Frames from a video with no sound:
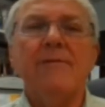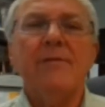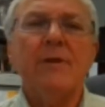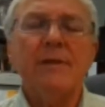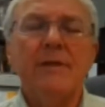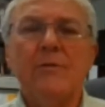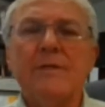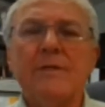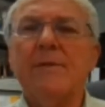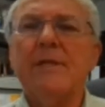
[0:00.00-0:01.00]
if you can deal
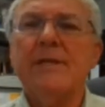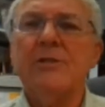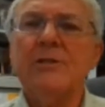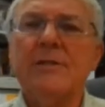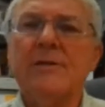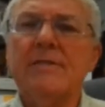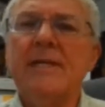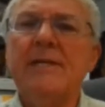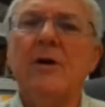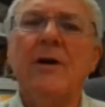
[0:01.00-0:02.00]
with some of the issues on
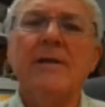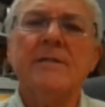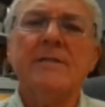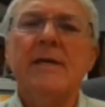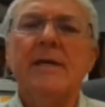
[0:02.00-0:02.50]
seed costs,